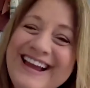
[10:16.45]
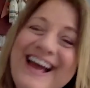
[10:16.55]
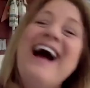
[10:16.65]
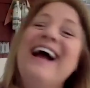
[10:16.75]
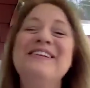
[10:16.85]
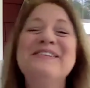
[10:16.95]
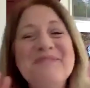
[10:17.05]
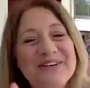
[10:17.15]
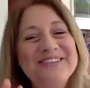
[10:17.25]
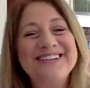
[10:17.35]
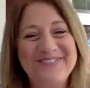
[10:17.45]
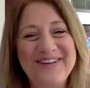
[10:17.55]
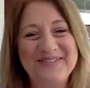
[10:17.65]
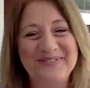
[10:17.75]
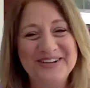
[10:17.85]
I do mostly the
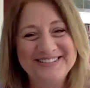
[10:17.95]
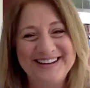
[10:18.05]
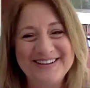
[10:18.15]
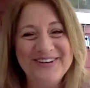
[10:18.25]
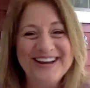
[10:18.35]
Facebook stuff.